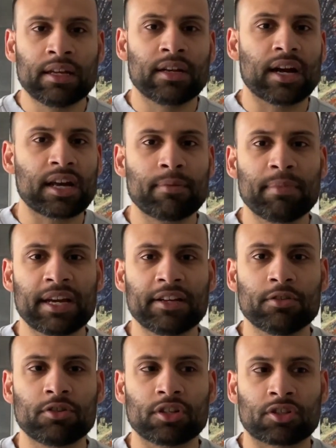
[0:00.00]
not a man
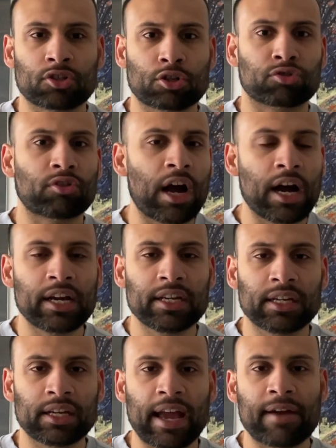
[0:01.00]
who's just
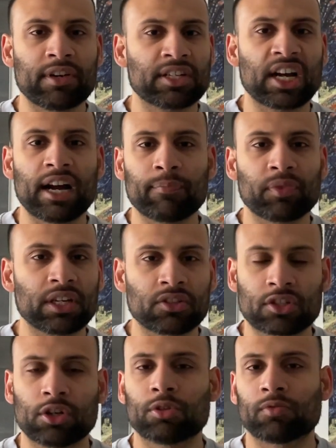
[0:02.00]
crying every time things
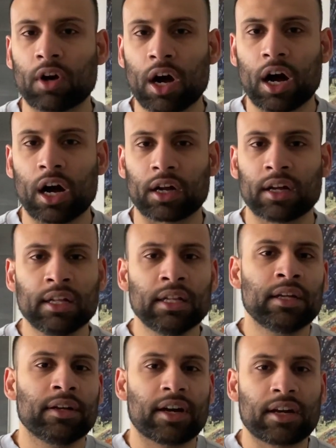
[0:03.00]
go wrong,
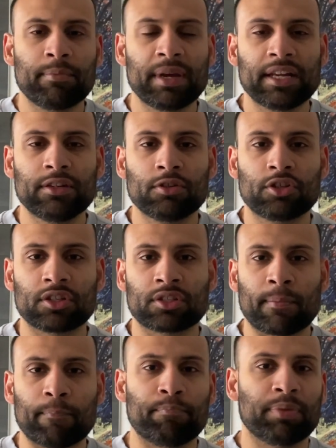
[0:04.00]
not a man who's
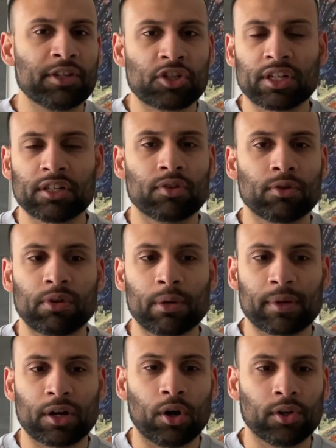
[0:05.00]
just bitching to the
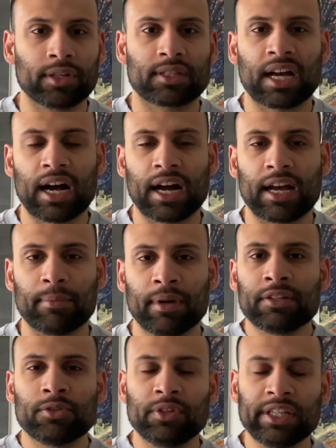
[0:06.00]
woman all the time.
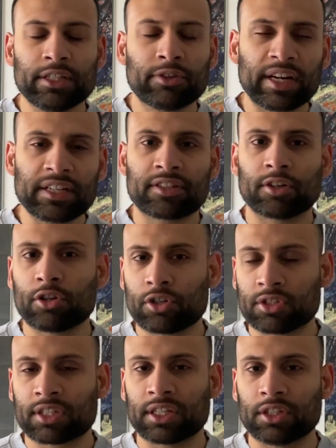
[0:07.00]
You need great social
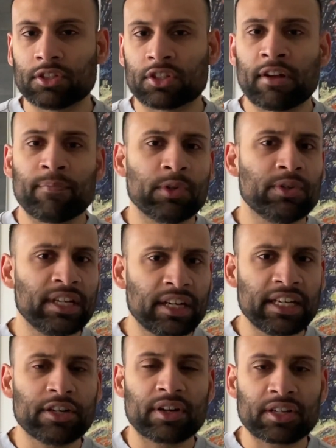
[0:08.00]
skills, you need an
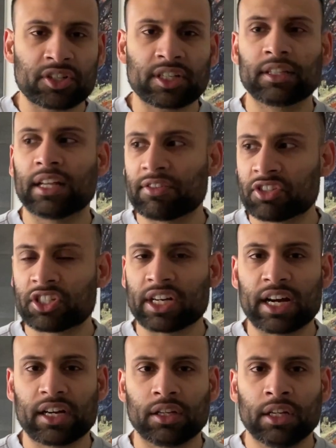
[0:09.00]
interesting
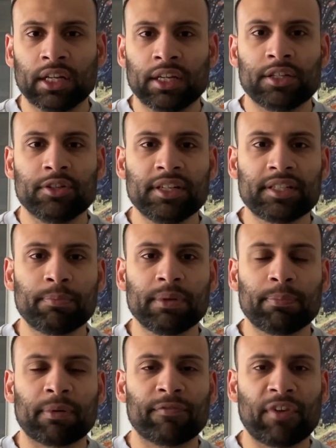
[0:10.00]
lifestyle, you need to be
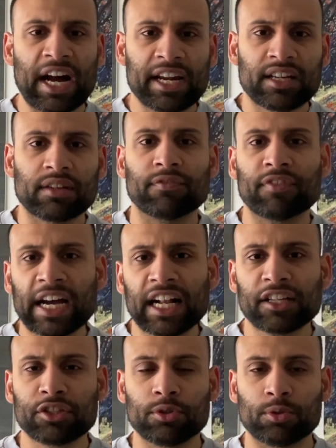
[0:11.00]
providing
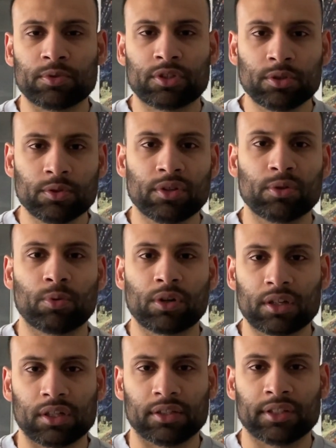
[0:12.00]
value to the
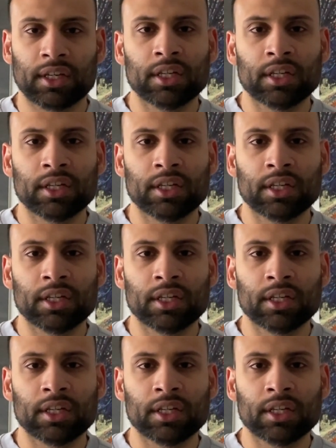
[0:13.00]
world.